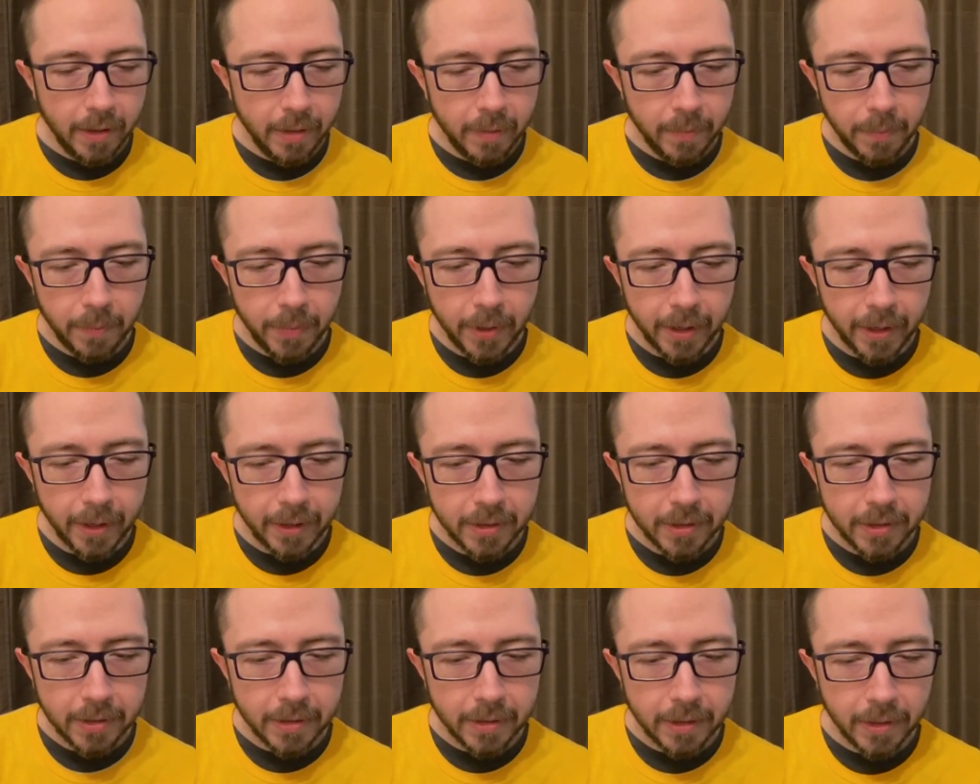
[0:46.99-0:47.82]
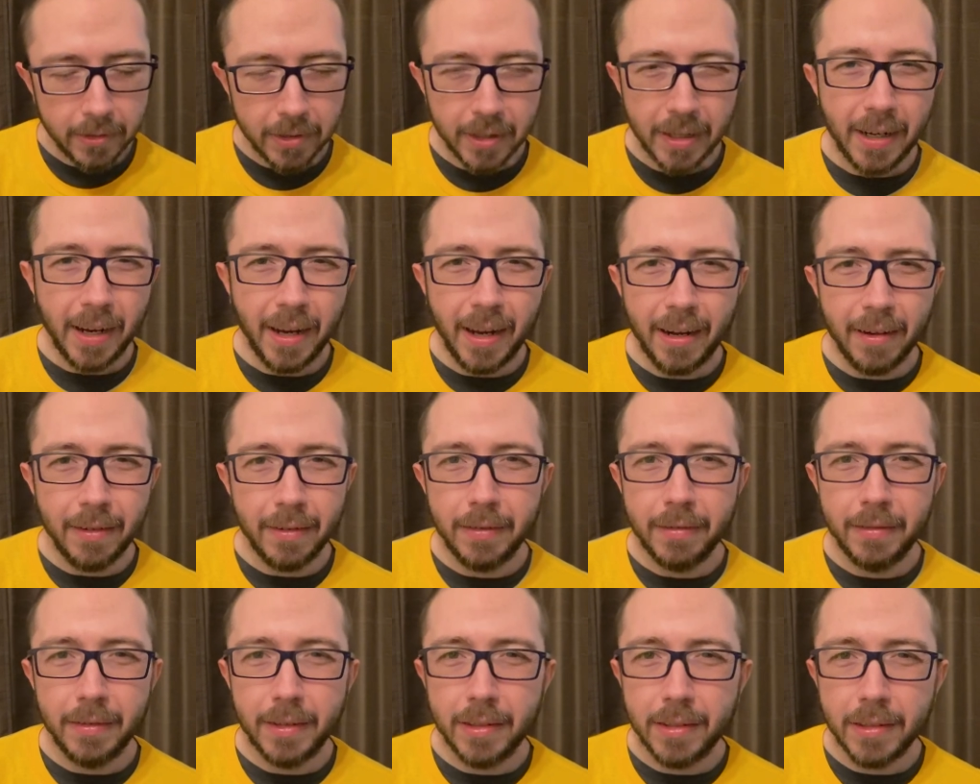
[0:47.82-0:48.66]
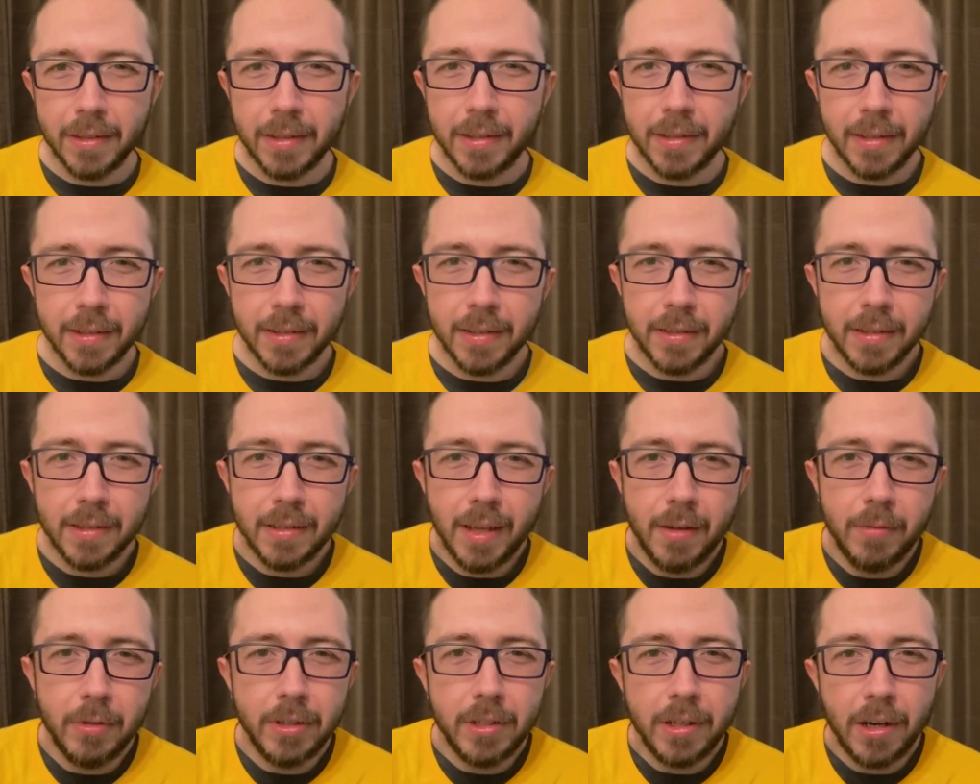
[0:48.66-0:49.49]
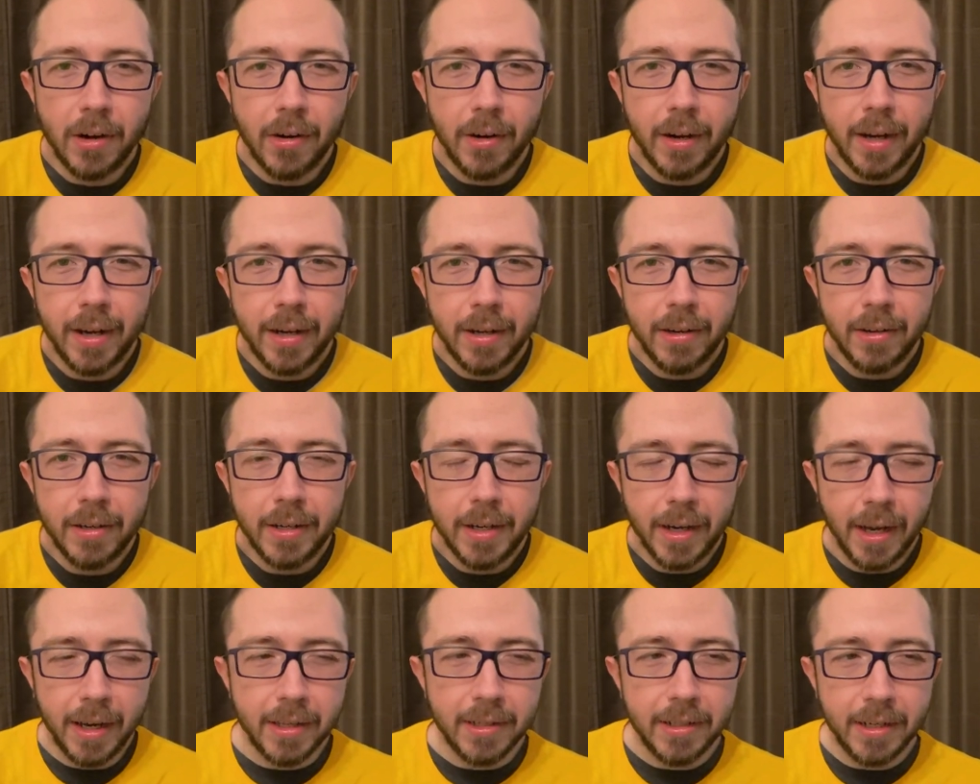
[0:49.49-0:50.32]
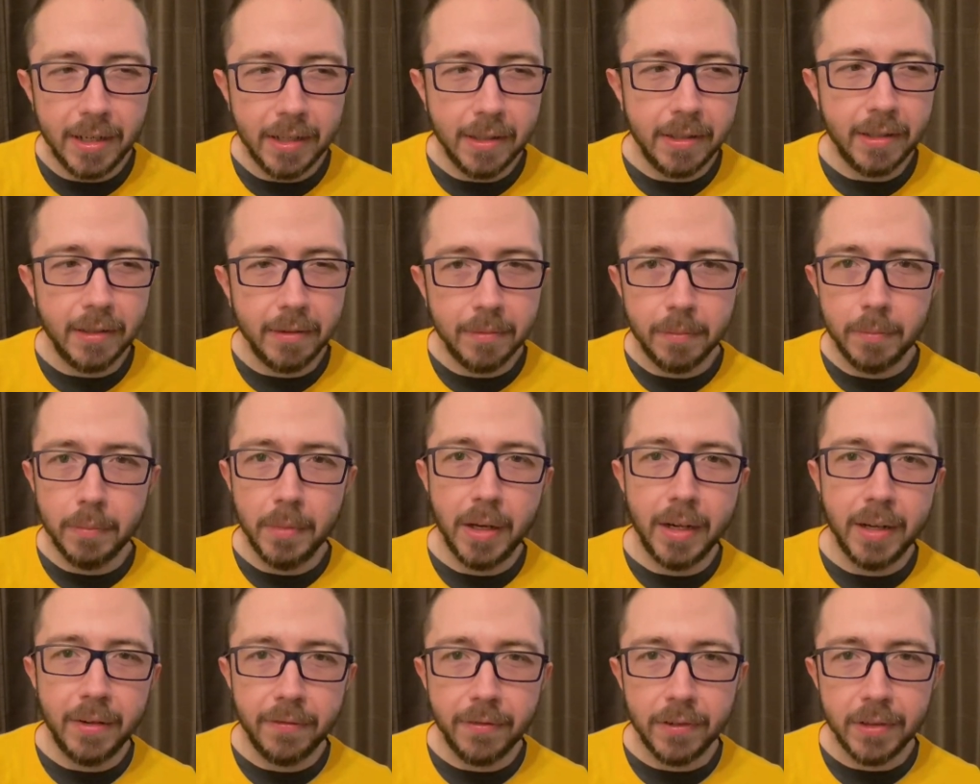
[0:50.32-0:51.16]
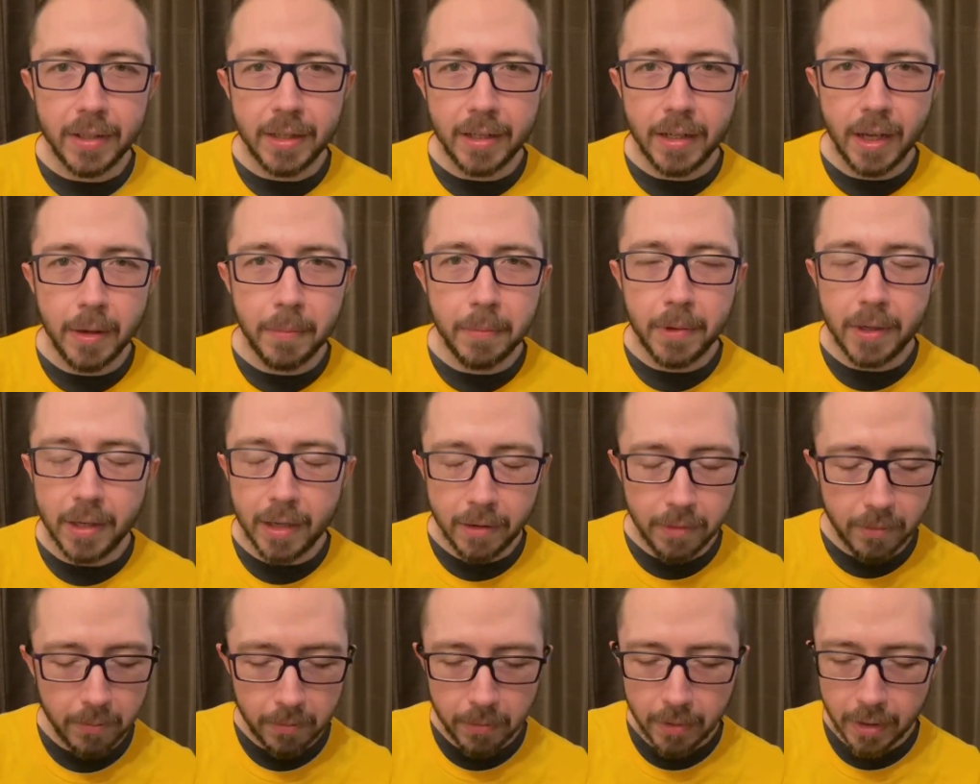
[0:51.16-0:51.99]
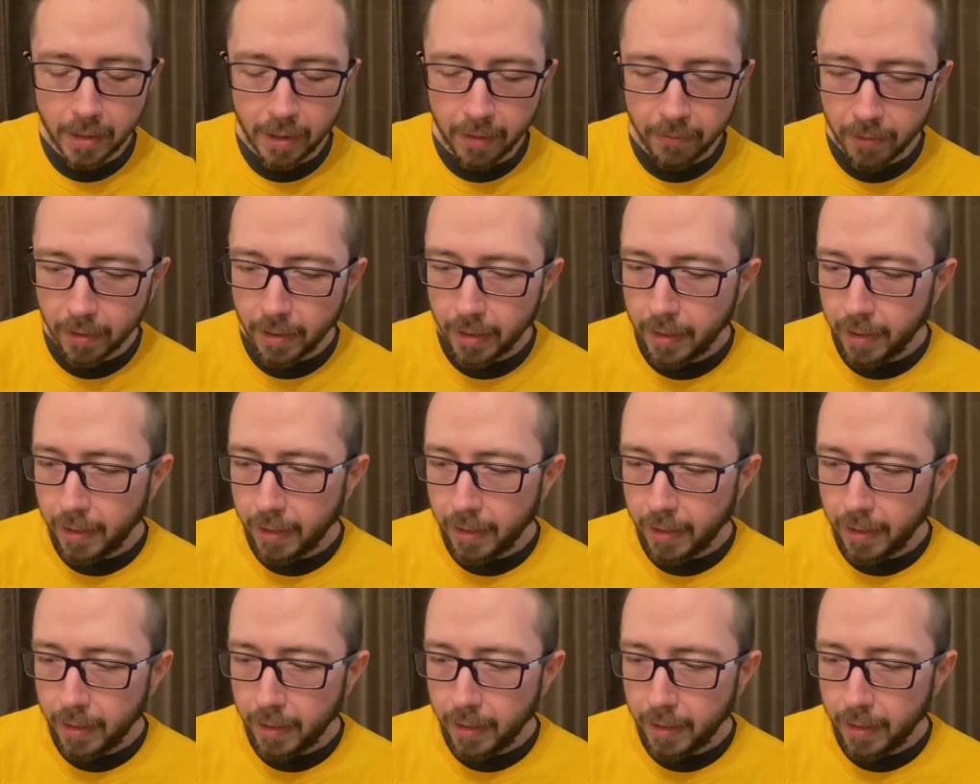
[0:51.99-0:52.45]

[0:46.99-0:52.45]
But I was like, I don't know, it's a, it's a cemetery. I know you guys need the money for the upkeep, whatever.